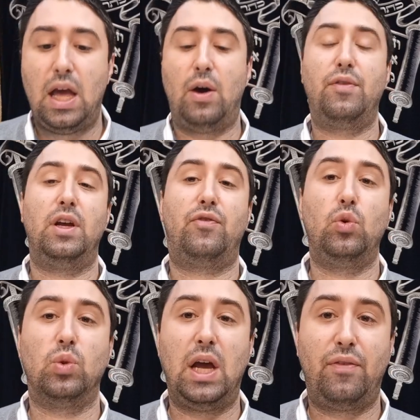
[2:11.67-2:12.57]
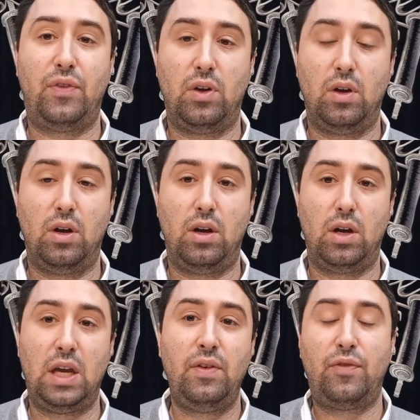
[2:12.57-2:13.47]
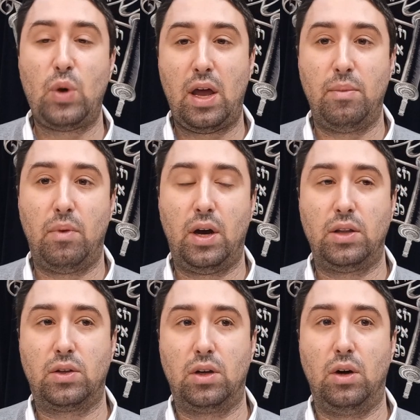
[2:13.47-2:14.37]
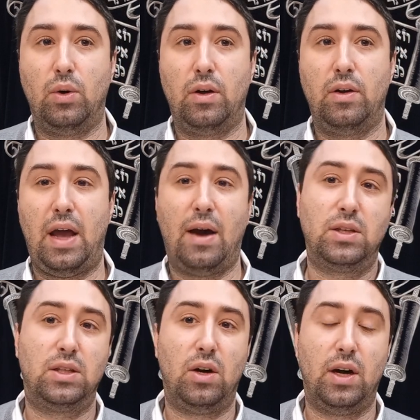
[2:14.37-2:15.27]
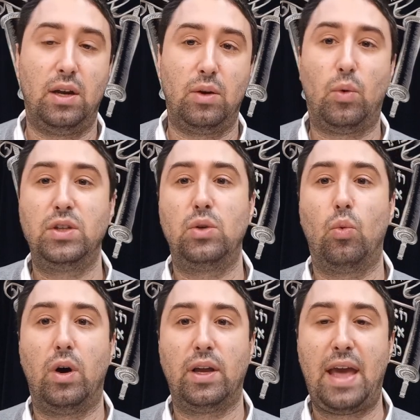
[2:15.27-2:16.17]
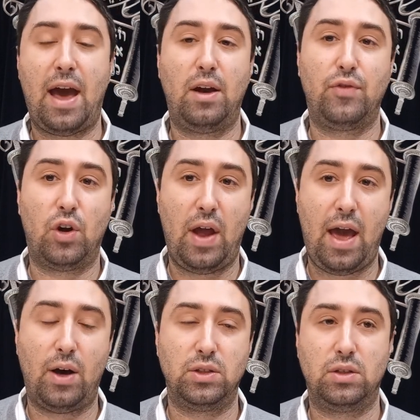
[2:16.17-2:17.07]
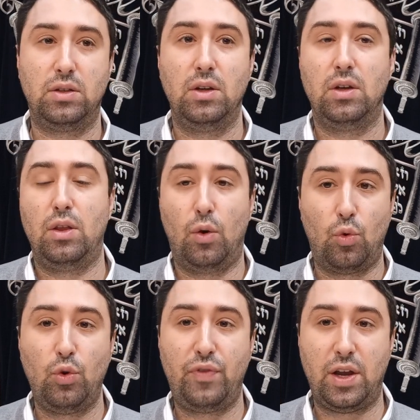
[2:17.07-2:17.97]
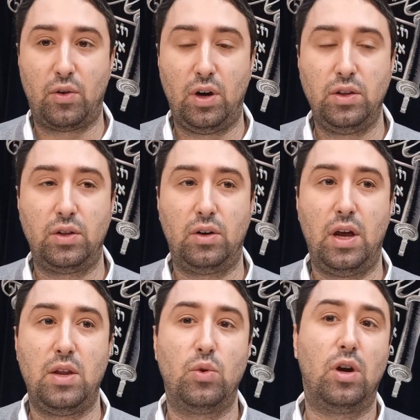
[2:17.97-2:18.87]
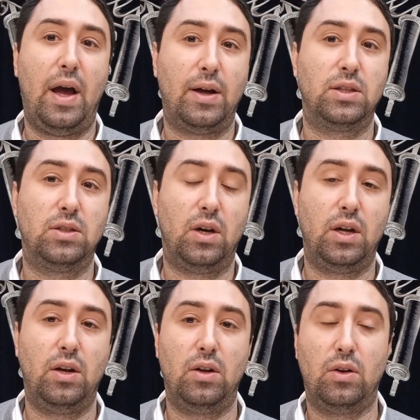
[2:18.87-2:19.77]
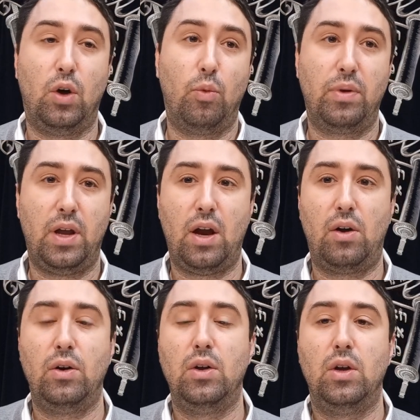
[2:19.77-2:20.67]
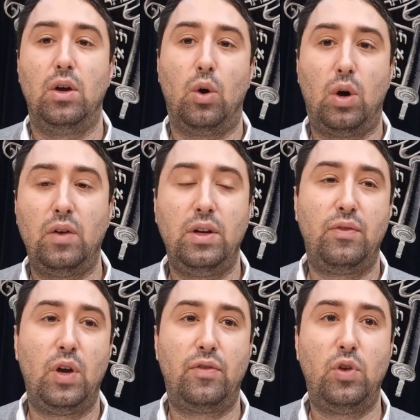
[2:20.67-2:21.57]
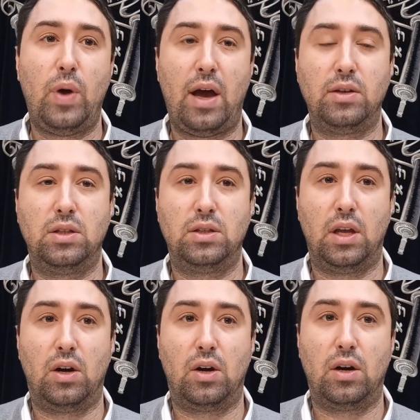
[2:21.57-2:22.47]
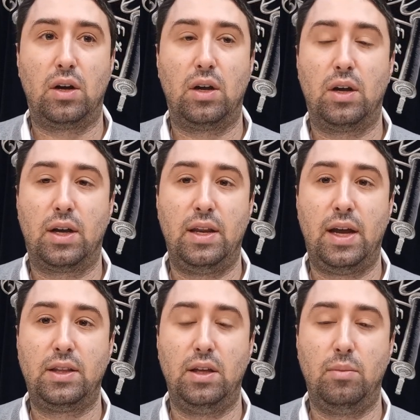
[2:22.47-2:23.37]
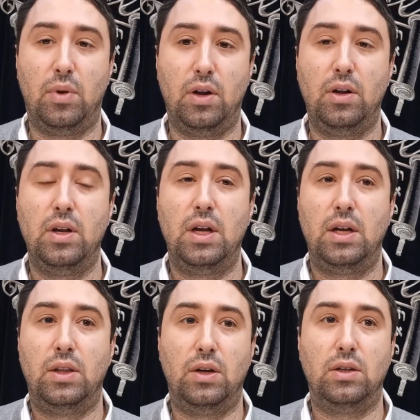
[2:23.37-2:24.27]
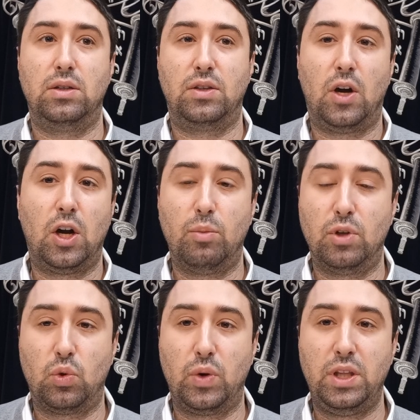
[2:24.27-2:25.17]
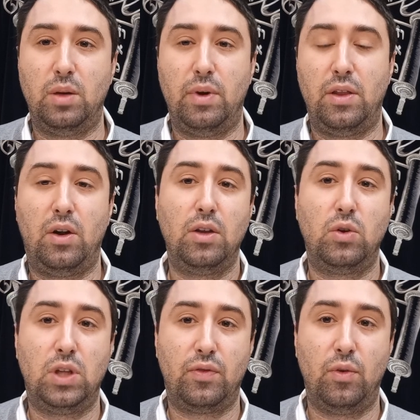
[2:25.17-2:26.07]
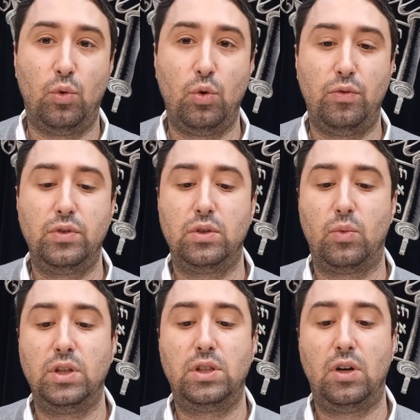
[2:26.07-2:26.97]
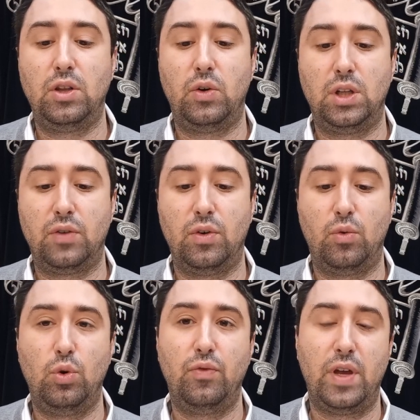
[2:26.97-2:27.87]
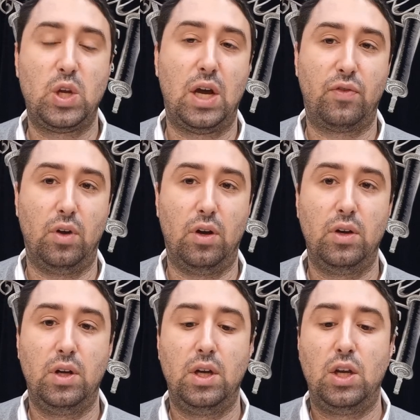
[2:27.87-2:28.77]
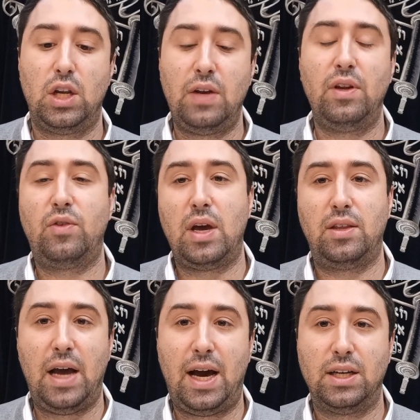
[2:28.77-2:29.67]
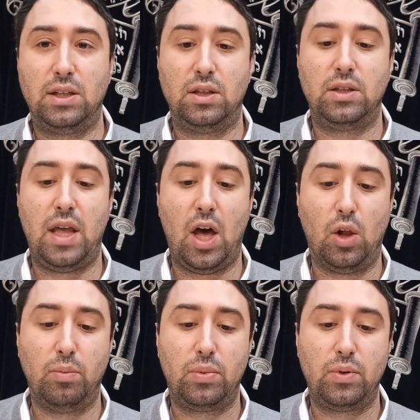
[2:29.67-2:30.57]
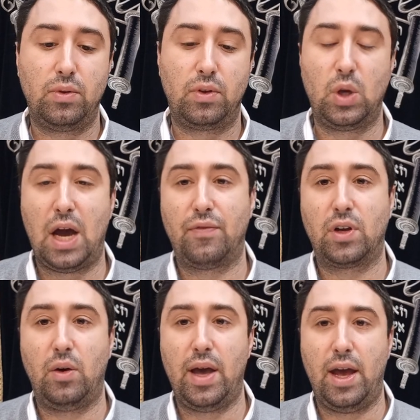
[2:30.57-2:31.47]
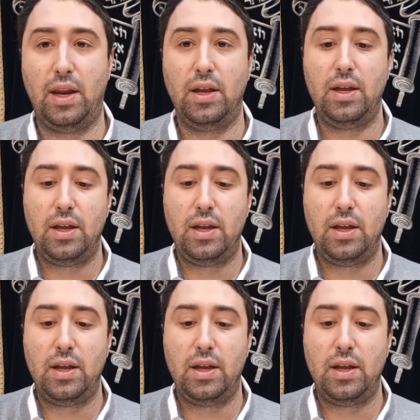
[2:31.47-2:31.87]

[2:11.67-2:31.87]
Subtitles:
however, if you left, even if you had in mind to go outside, once you're walking out of your house, the roof that you're under, and you go outside, open air, or even if you have two houses that are connected, but there's a tunnel between them, and they're under different roofs. Once they're under a different roof, then you have to, even if you had das, it doesn't help. You have to go ahead